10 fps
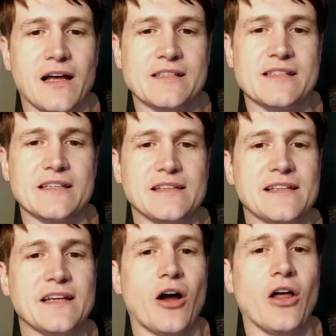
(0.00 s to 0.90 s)

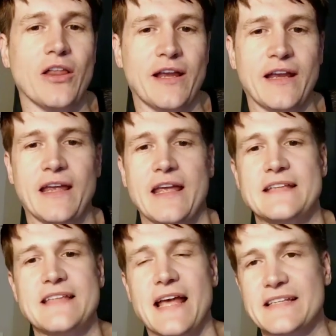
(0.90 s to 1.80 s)
constantly calling,
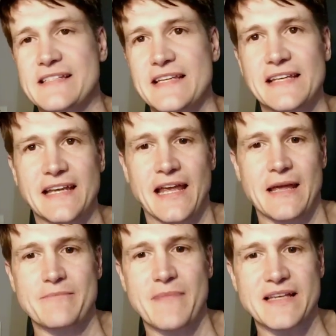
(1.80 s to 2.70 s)
texting,
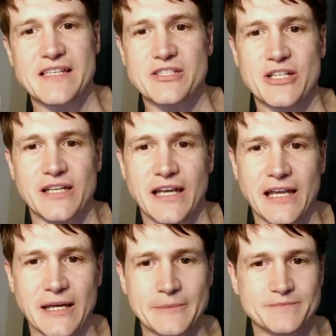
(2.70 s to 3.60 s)
messaging
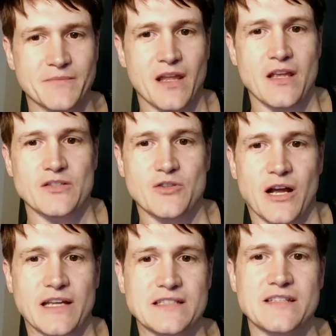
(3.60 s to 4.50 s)
him,
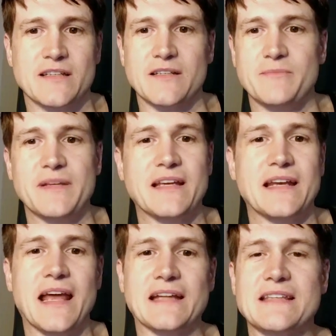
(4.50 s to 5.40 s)
trying to be
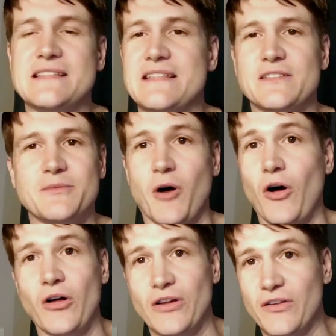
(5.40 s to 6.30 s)
connected to him
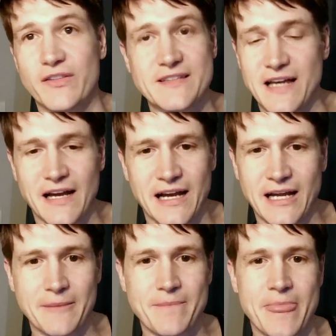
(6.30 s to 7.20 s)
all the
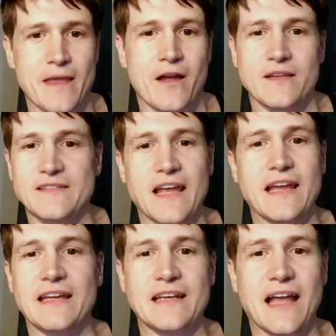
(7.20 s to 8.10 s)
time,
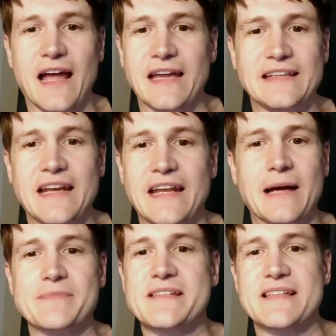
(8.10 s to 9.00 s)
day and night, getting
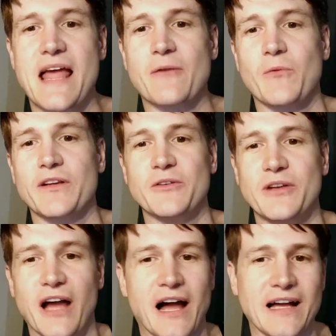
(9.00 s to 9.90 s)
upset when you're
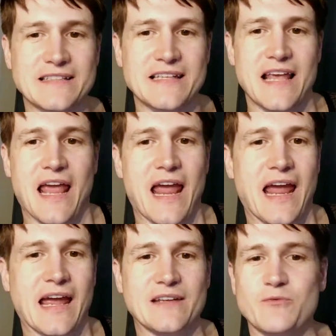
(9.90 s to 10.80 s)
not
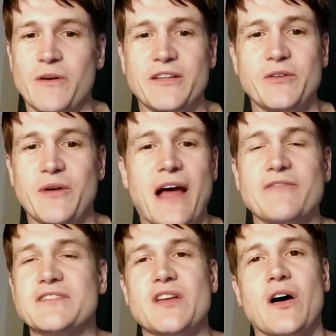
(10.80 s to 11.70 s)
and when you
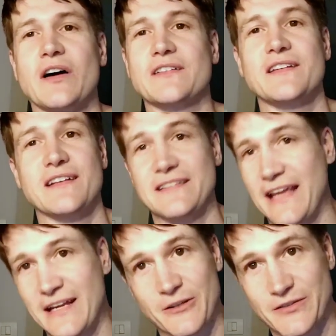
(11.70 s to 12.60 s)
haven't talked in a
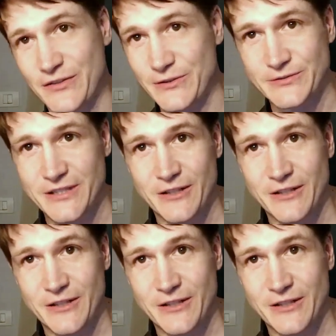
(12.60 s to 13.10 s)
day or two,